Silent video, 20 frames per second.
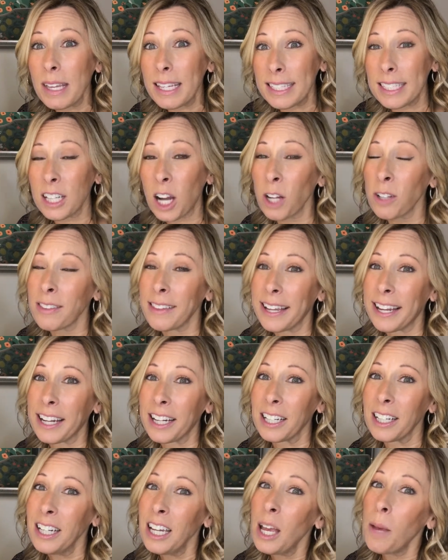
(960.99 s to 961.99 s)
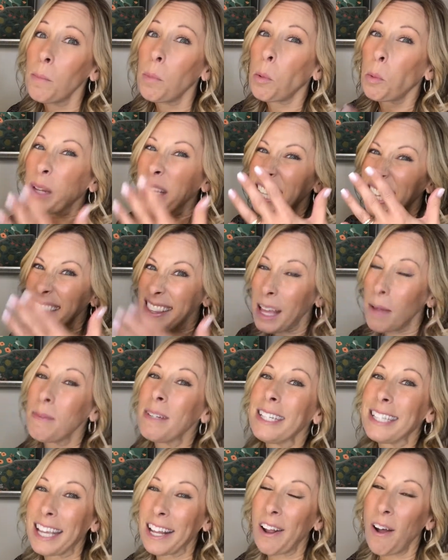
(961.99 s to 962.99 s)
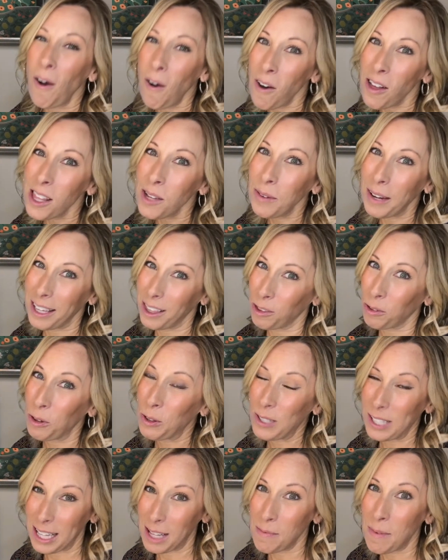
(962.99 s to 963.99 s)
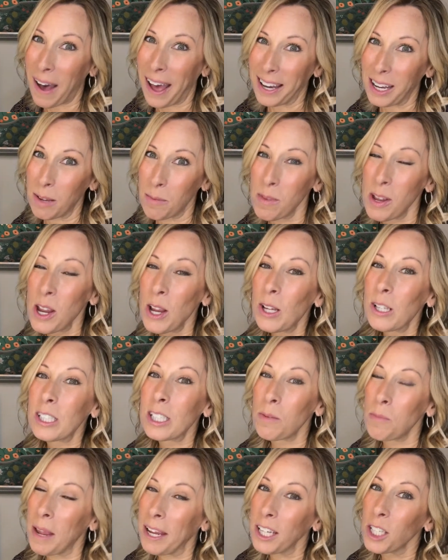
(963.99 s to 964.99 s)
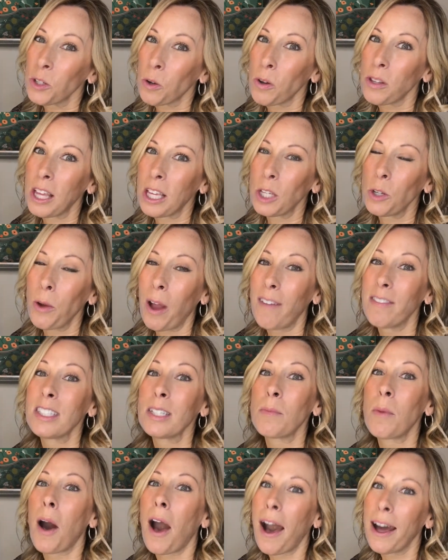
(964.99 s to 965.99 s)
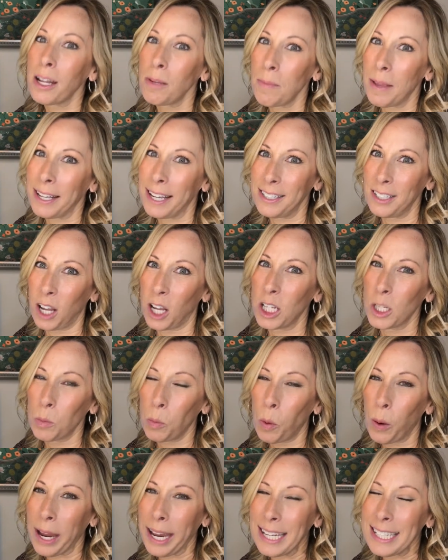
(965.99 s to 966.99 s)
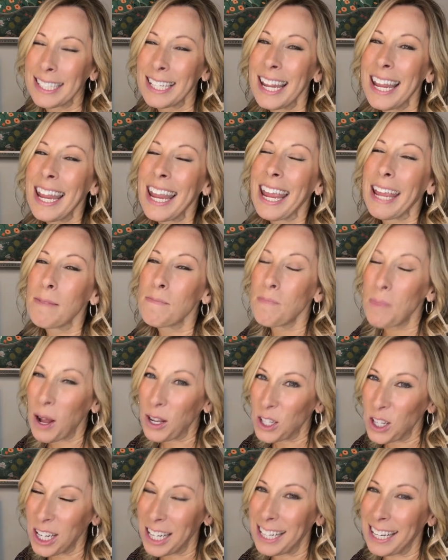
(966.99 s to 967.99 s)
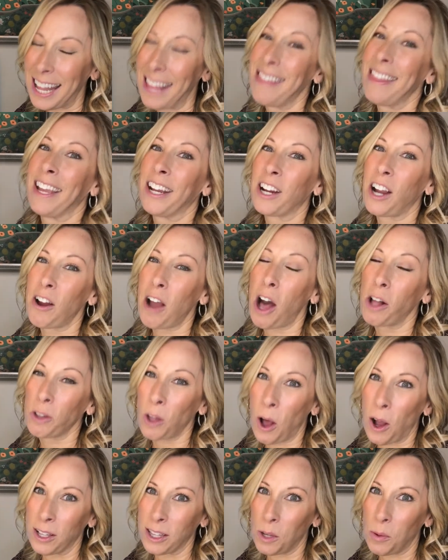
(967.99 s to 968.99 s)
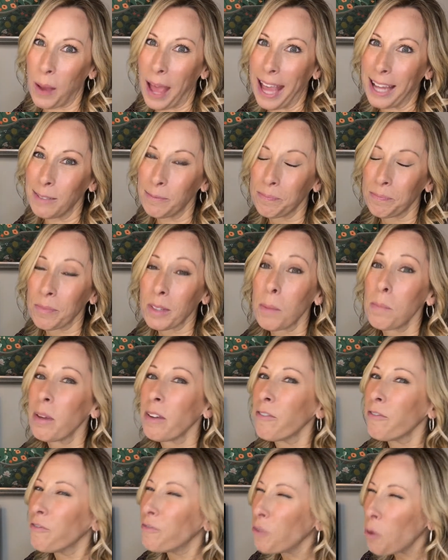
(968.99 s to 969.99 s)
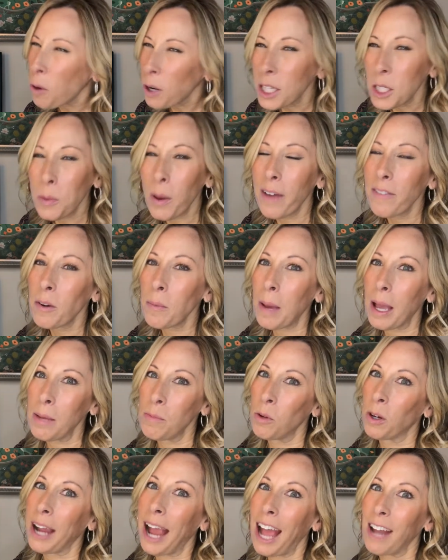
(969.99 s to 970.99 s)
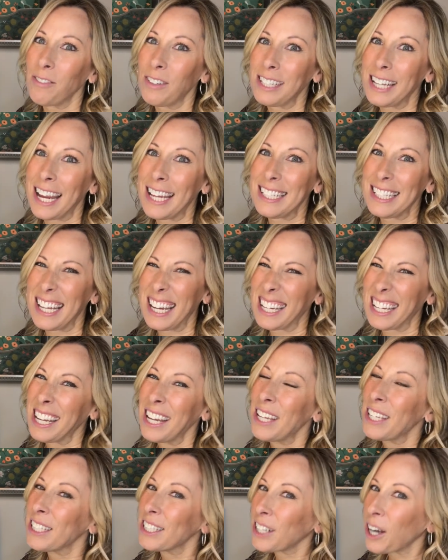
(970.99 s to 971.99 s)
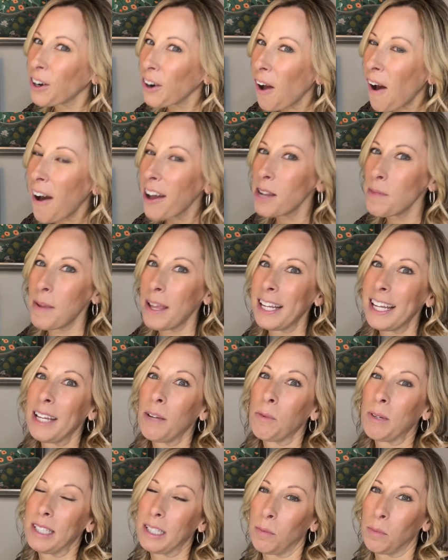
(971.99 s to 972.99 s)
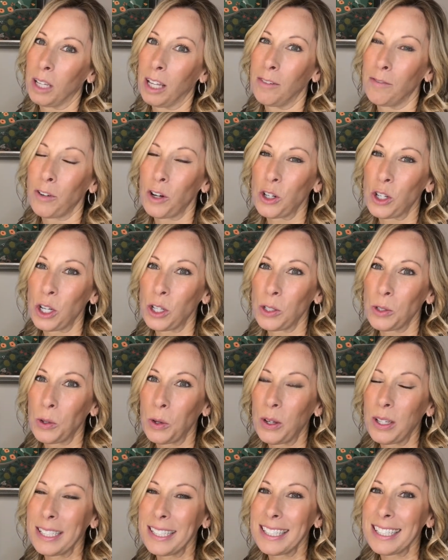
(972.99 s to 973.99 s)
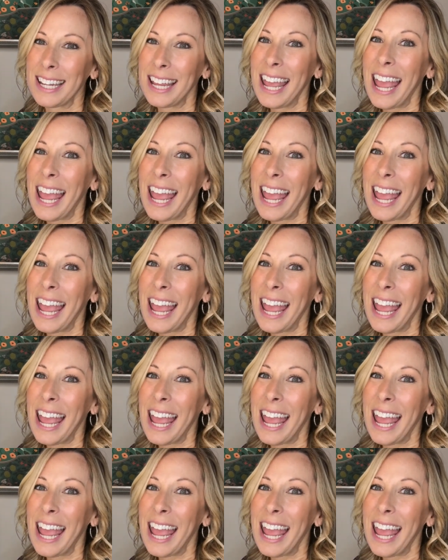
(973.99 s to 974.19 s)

They start there, but we need them to get all the way through to the bottom. So make sure that you have some automated touch points budgeted in there along the way. Before you ever buy more advertising, start automating with some conversion tools.